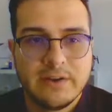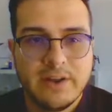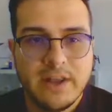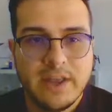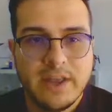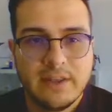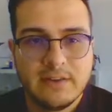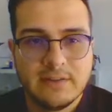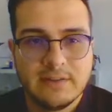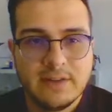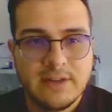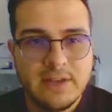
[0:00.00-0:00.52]

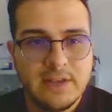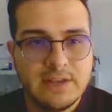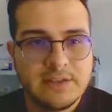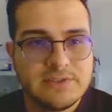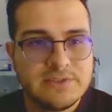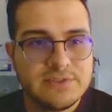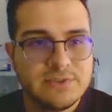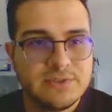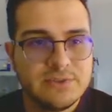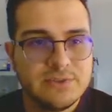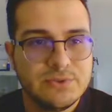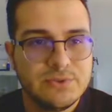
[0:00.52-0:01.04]
a link
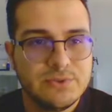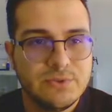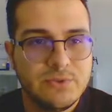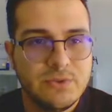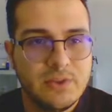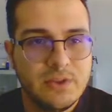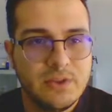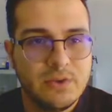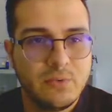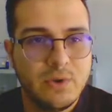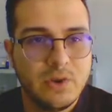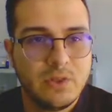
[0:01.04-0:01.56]
to
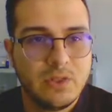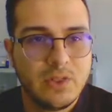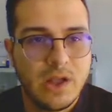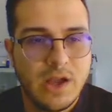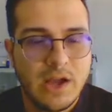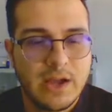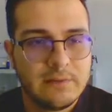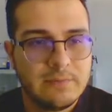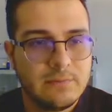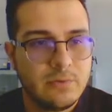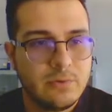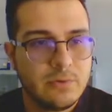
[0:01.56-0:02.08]
the One
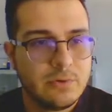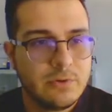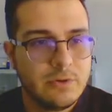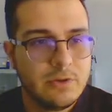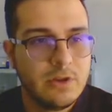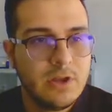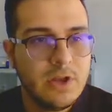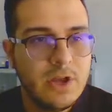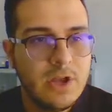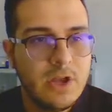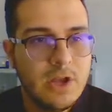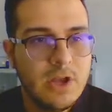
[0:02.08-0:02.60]
Login
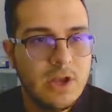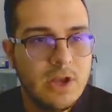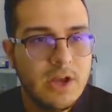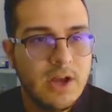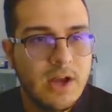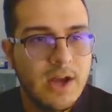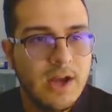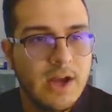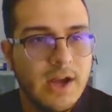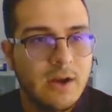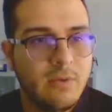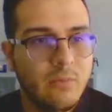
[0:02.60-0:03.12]
portal,
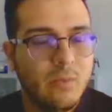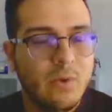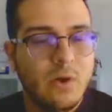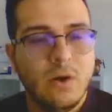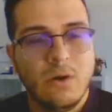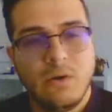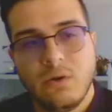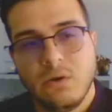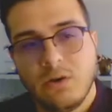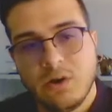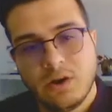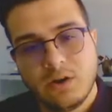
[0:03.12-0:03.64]

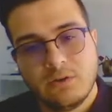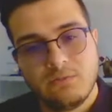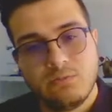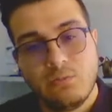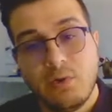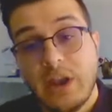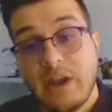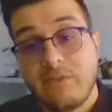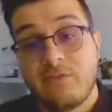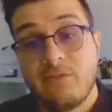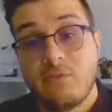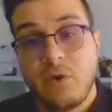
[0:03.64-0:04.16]
or
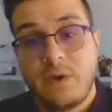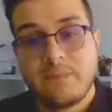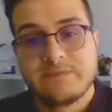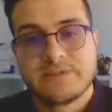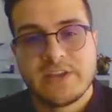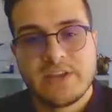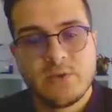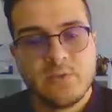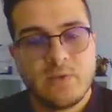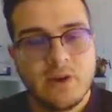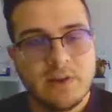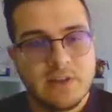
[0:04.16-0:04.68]
whatever
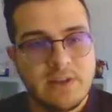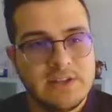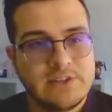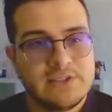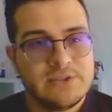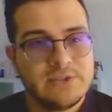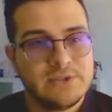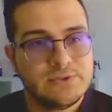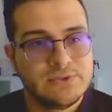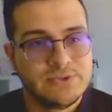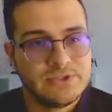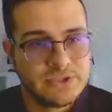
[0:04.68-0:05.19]
website you want to link
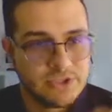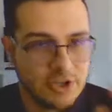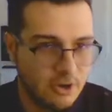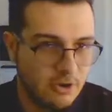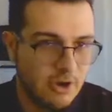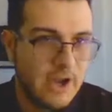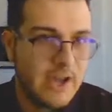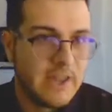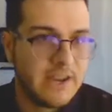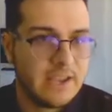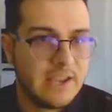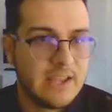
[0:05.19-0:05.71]
to, just go
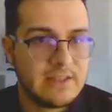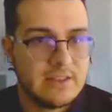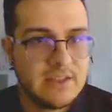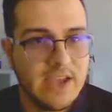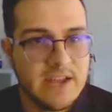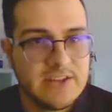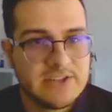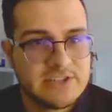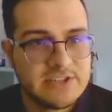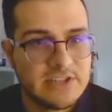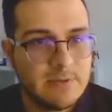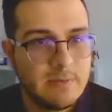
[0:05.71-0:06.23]
ahead and get the
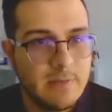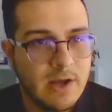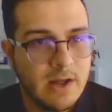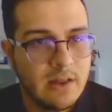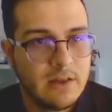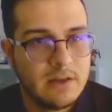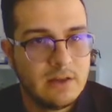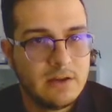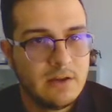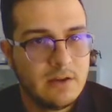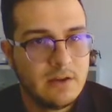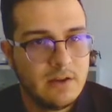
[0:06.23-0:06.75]

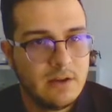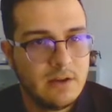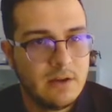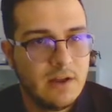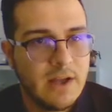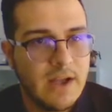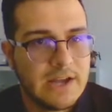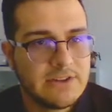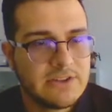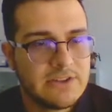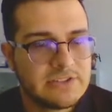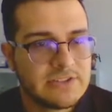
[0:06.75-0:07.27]
HTML
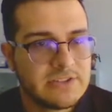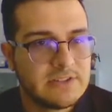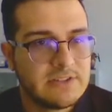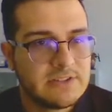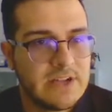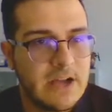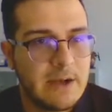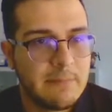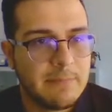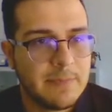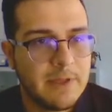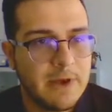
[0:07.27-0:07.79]
address at the
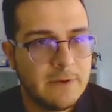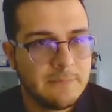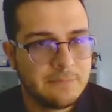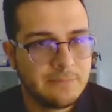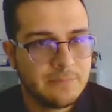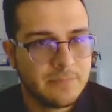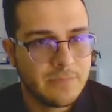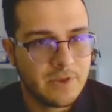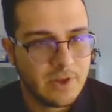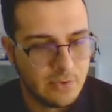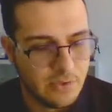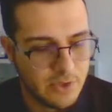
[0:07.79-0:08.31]
top there,
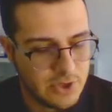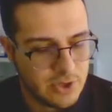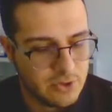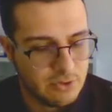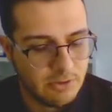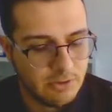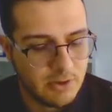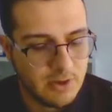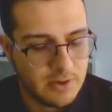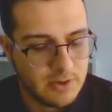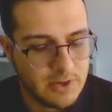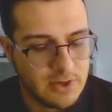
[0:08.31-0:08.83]
or the
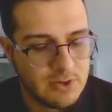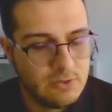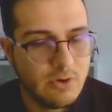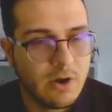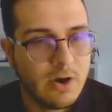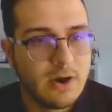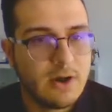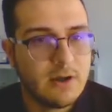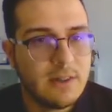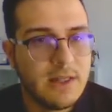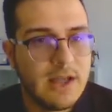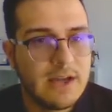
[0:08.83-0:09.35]

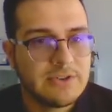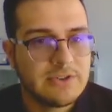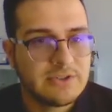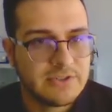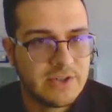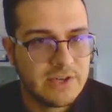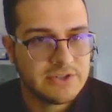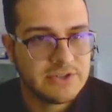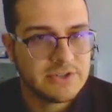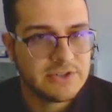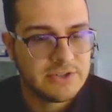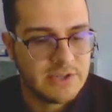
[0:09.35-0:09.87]
URL address,
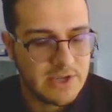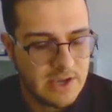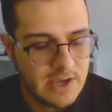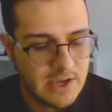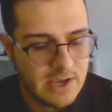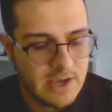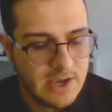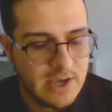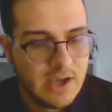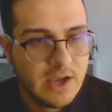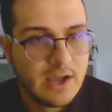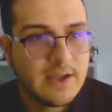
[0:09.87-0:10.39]
I should say.
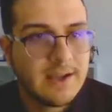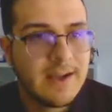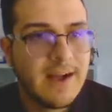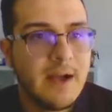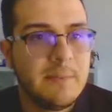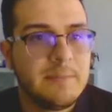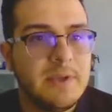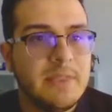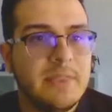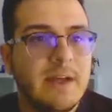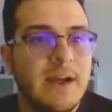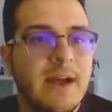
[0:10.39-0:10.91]

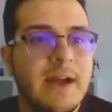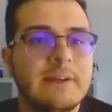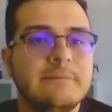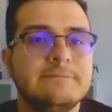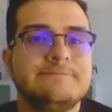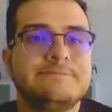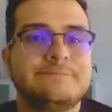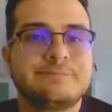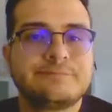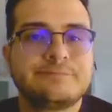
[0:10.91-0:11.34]
Copy that.